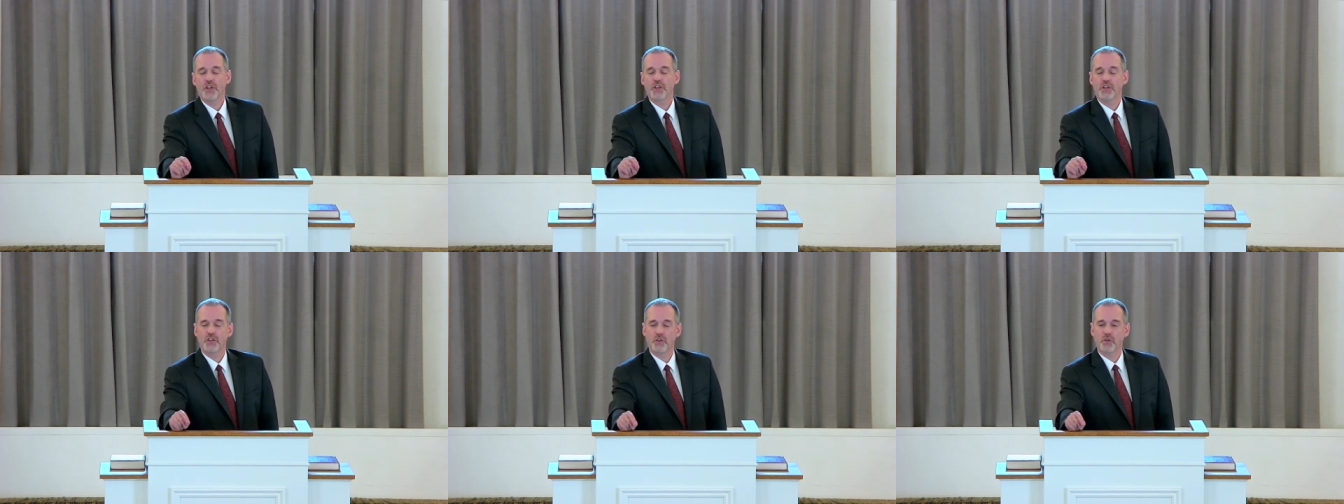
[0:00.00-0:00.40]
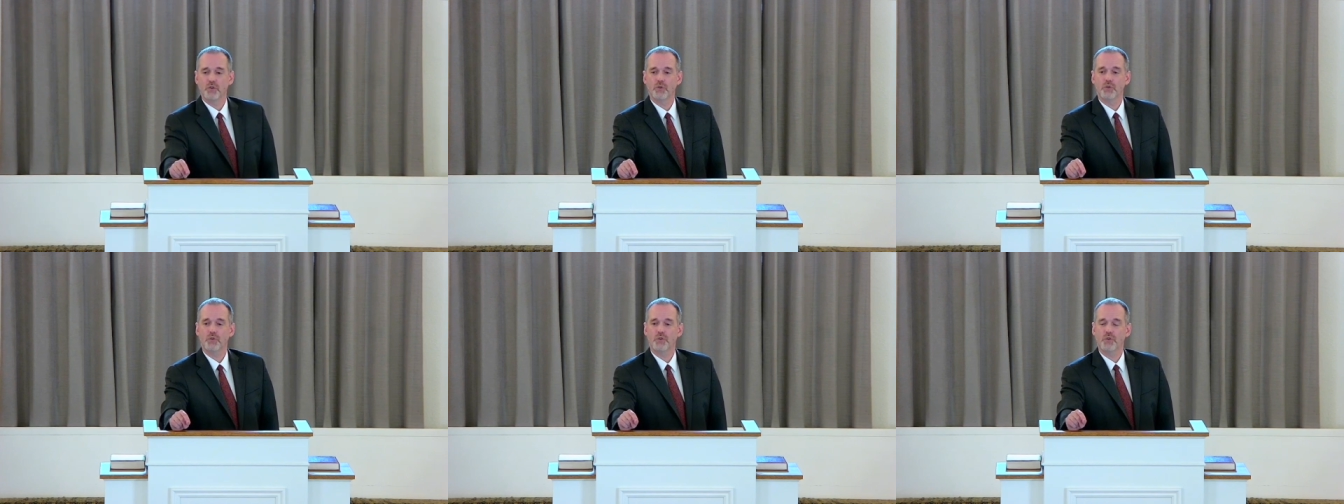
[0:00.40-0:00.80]

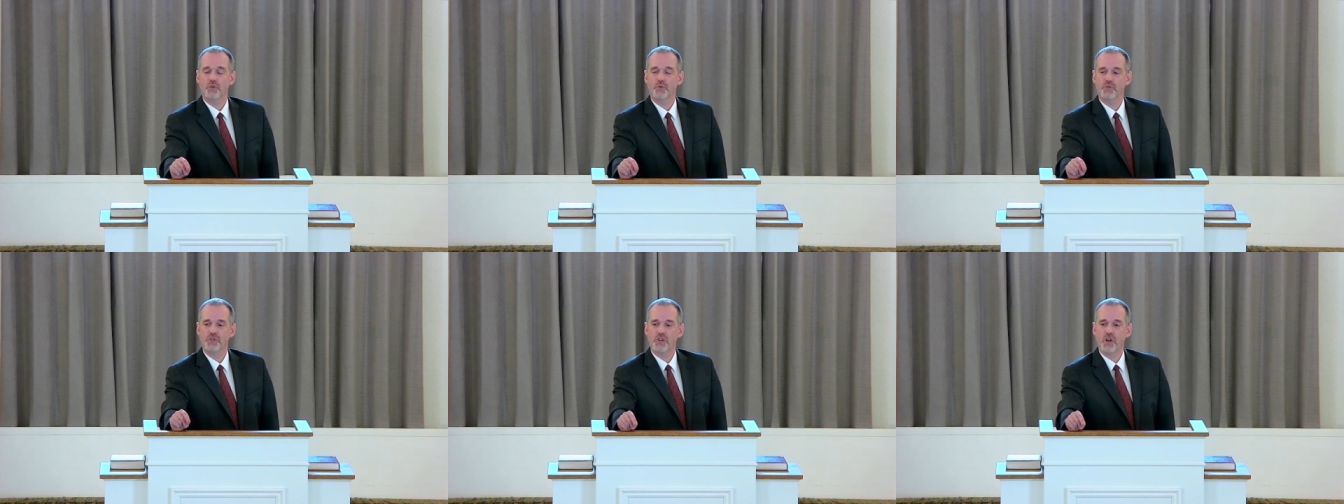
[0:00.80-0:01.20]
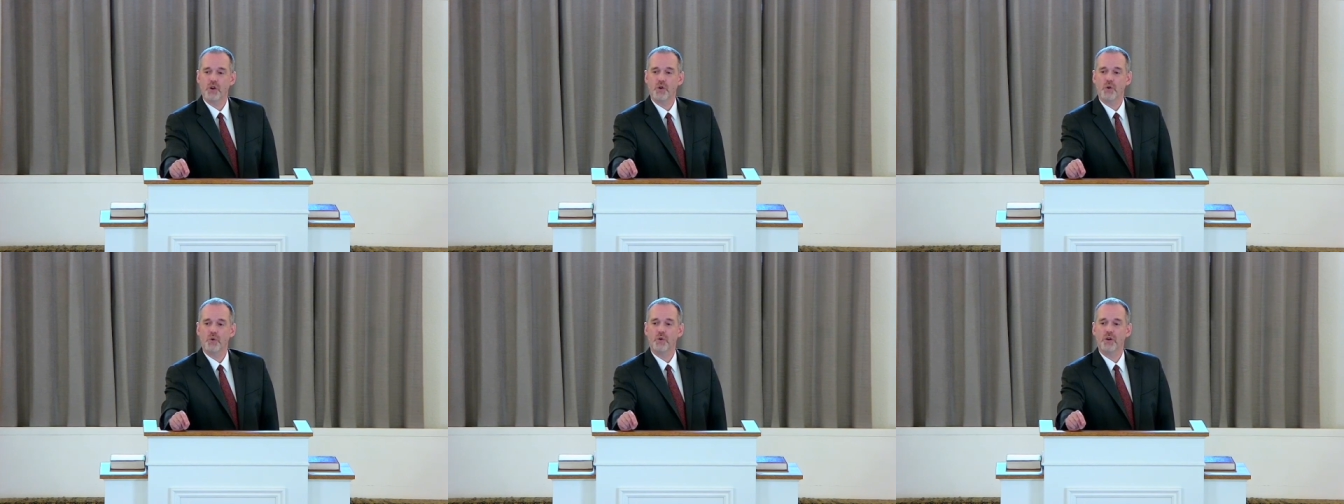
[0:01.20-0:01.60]
You who
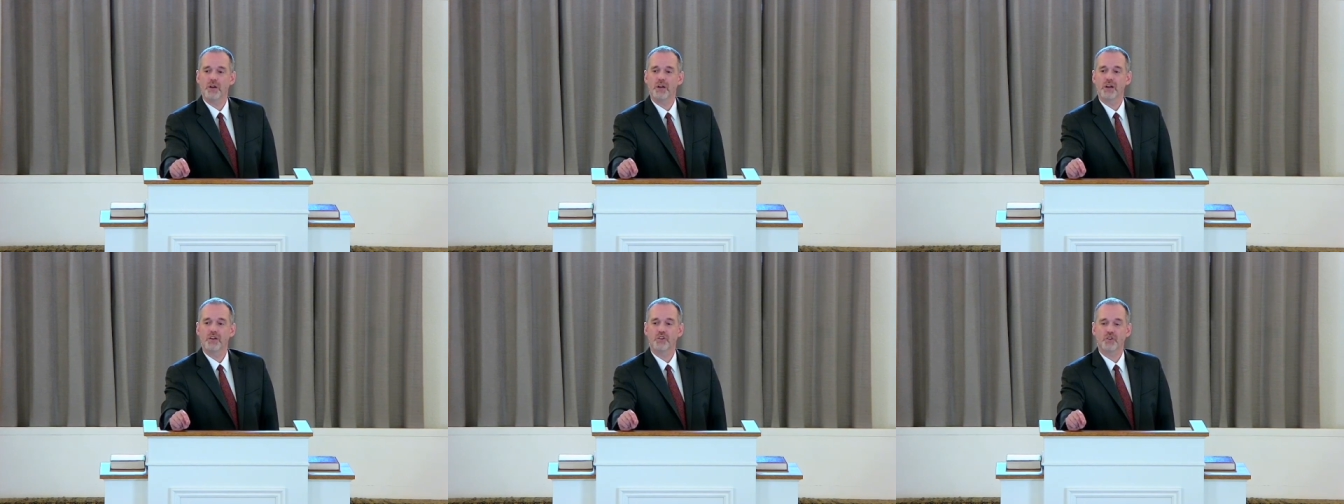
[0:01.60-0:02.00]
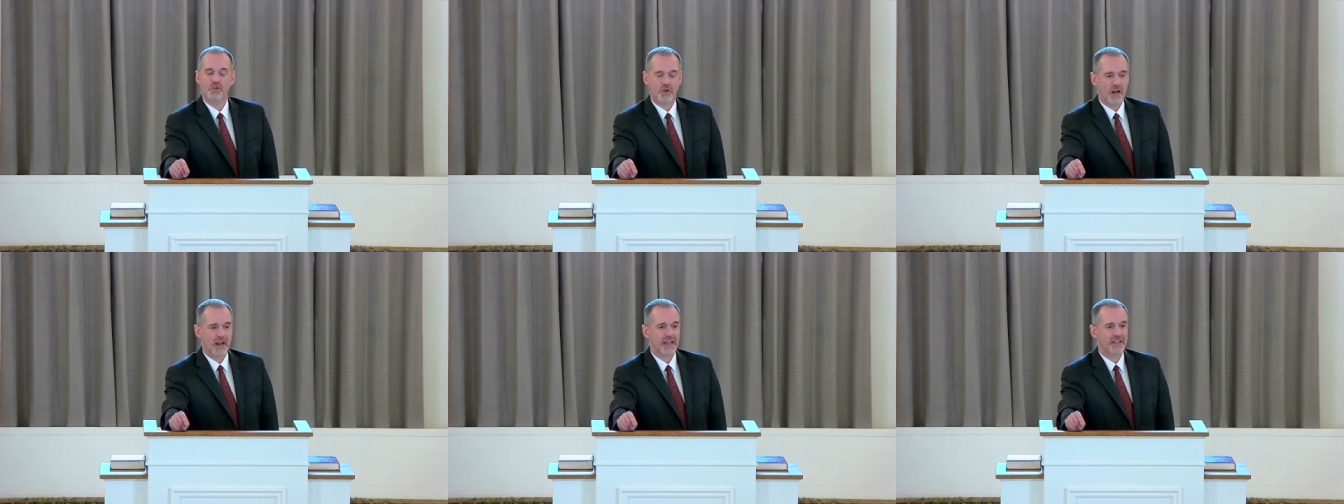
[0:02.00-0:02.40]
know
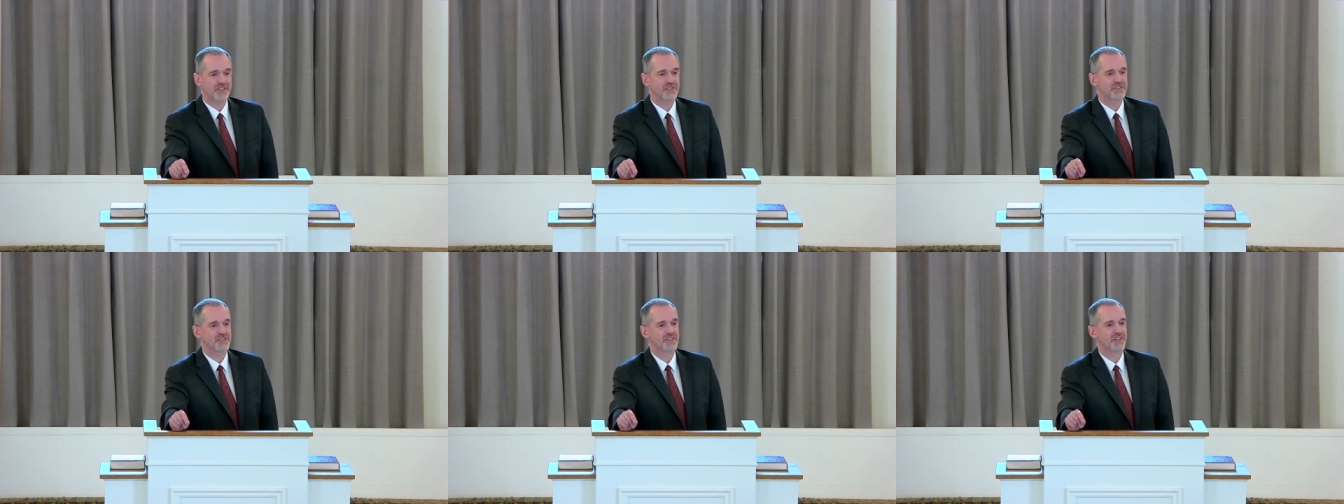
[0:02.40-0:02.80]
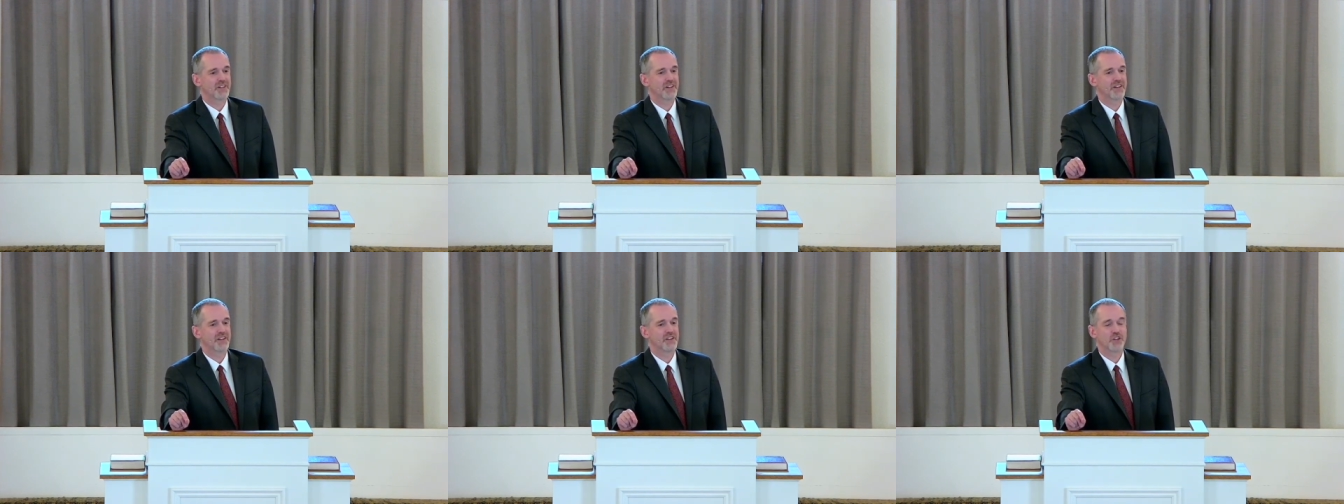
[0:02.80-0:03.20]
Christ,
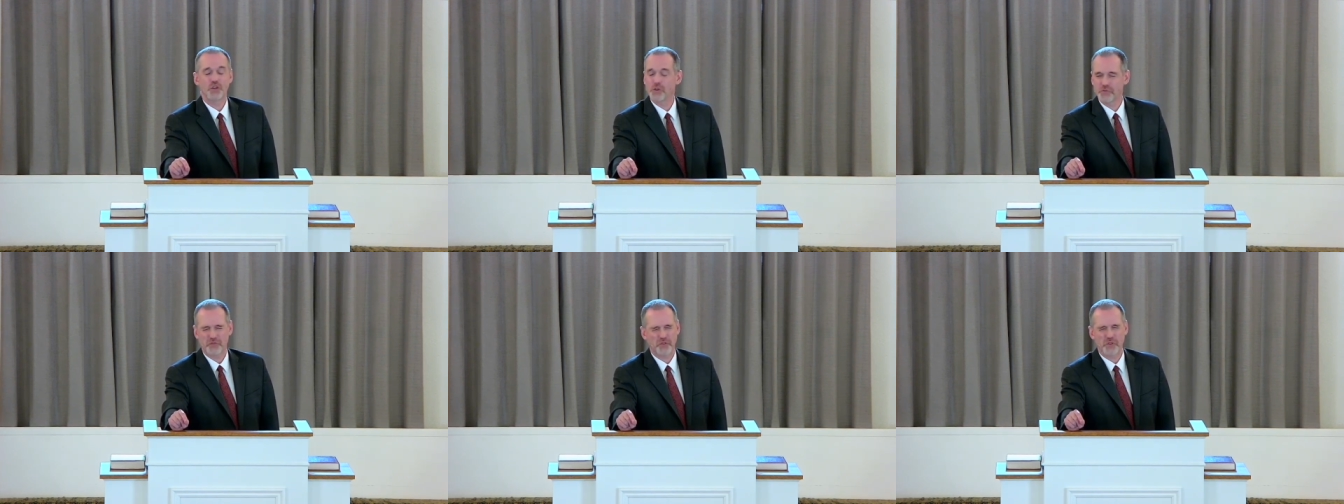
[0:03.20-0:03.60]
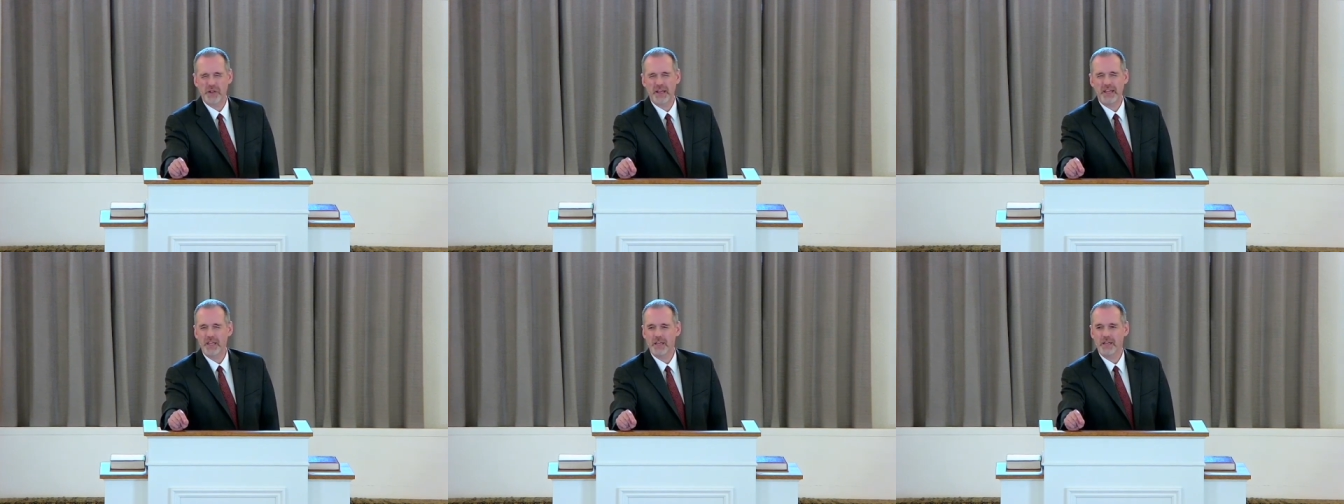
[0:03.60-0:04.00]
you're
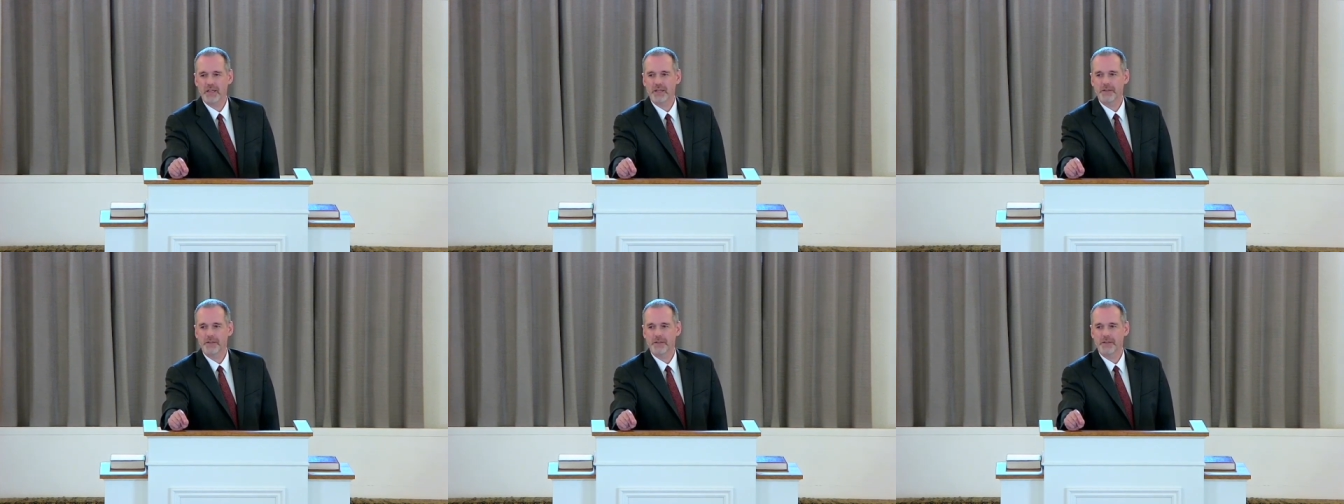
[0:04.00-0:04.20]
free.